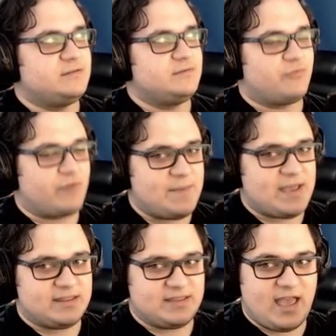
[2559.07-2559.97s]

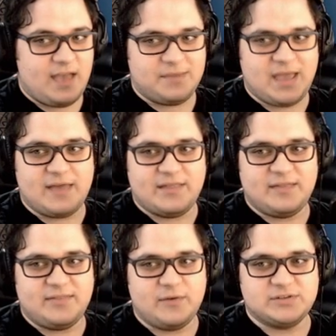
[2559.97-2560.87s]
remake of the game, yeah,
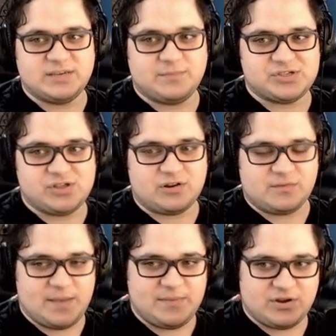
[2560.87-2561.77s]
that, that would take much longer.
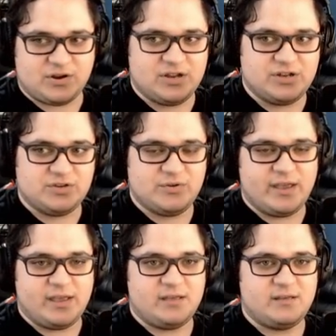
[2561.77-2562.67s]
Maybe they're going to do
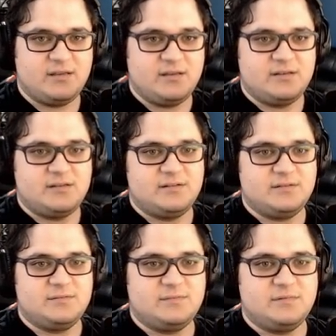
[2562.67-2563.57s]
a
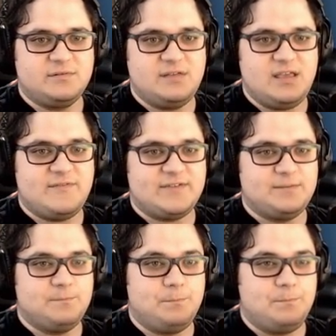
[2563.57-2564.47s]

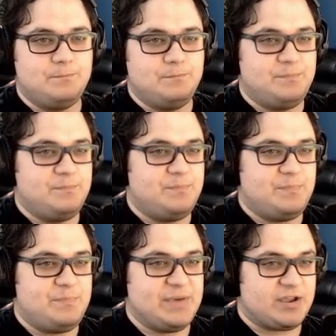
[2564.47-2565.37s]
even
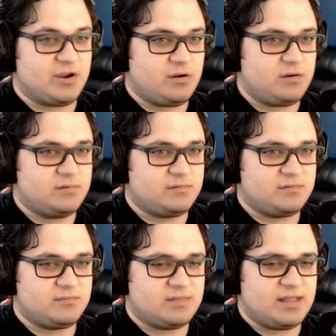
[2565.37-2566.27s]
bigger
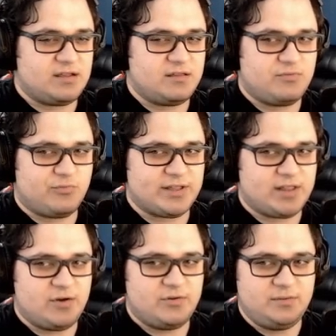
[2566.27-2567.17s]
than a
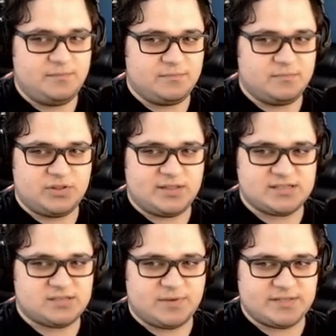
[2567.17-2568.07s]
reload with
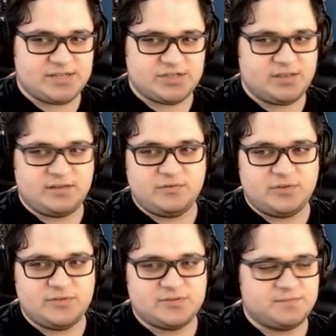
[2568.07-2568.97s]
this, potentially. Who
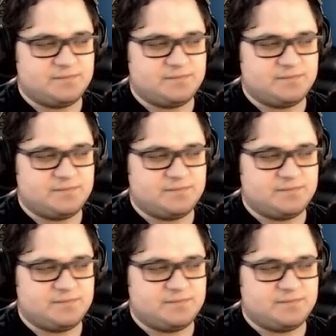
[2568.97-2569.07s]
knows?